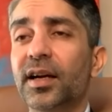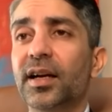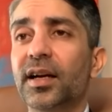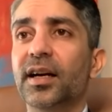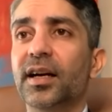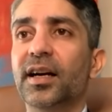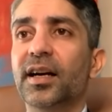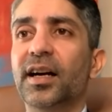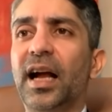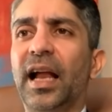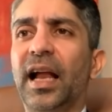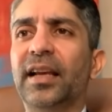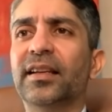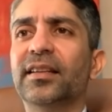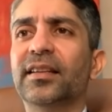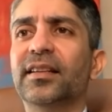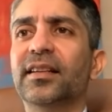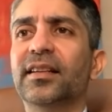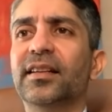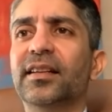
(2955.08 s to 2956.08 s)
Uh,
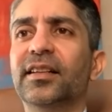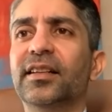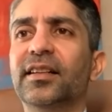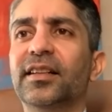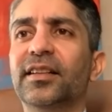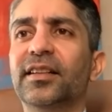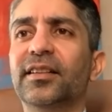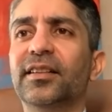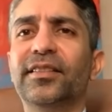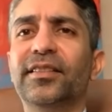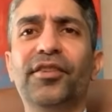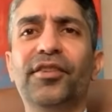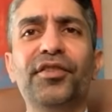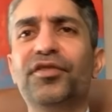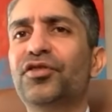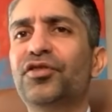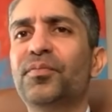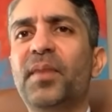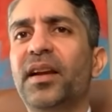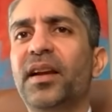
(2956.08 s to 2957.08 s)
and uh, there
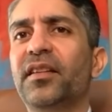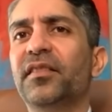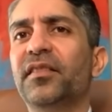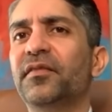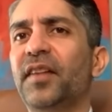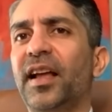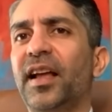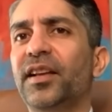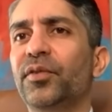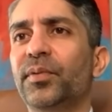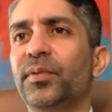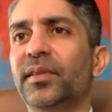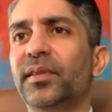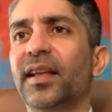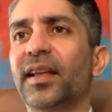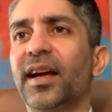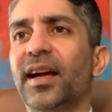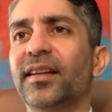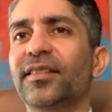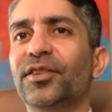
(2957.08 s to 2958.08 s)
is tremendous value in
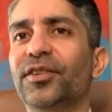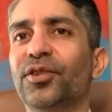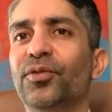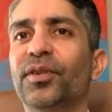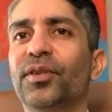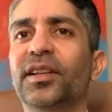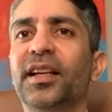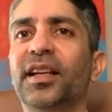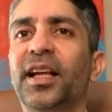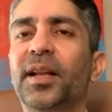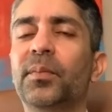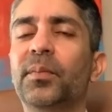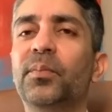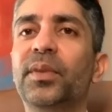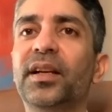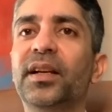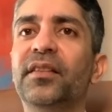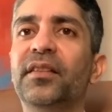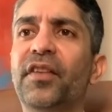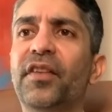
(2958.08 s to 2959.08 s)
that. You know, it'll help
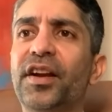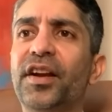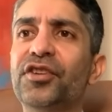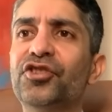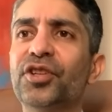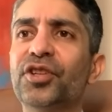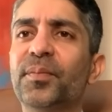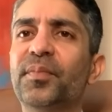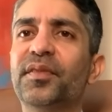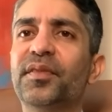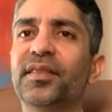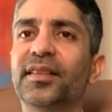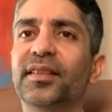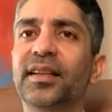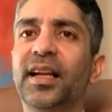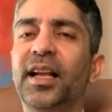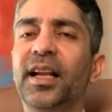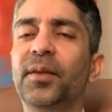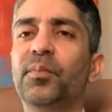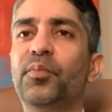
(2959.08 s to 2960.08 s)
build friendships.
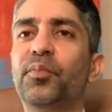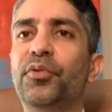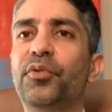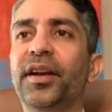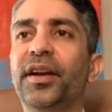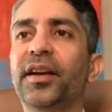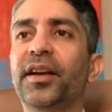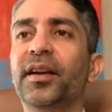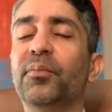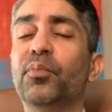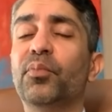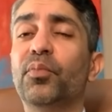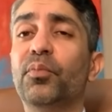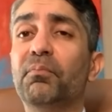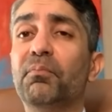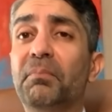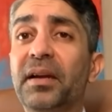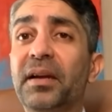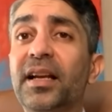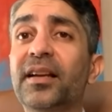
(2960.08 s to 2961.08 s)
It'll help
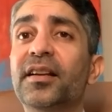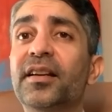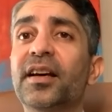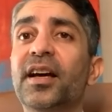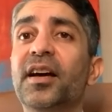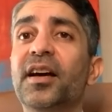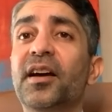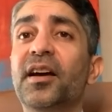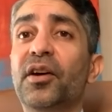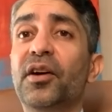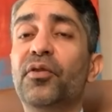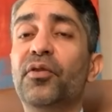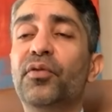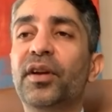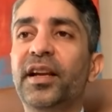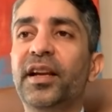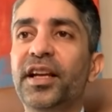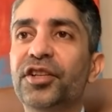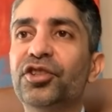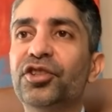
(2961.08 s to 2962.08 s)
build
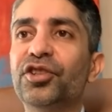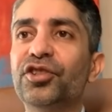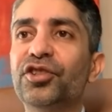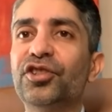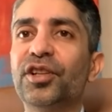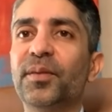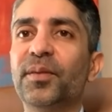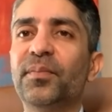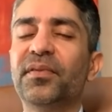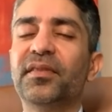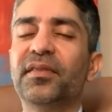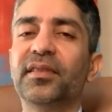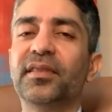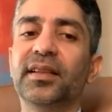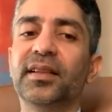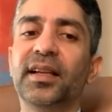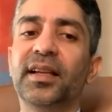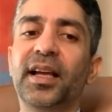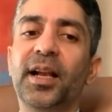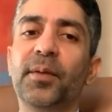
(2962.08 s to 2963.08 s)
relationships.
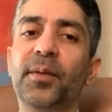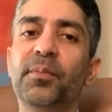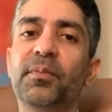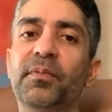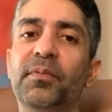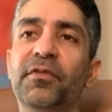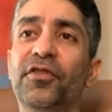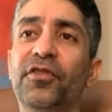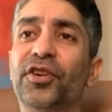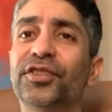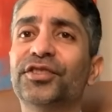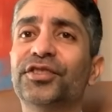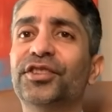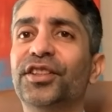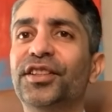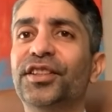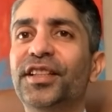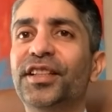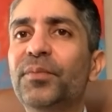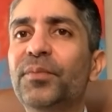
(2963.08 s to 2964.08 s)
It'll help foster
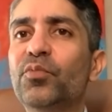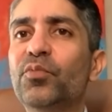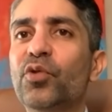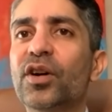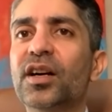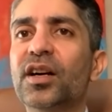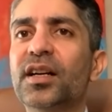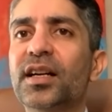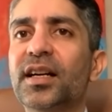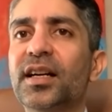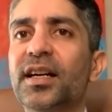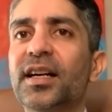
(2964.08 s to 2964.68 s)
teamwork.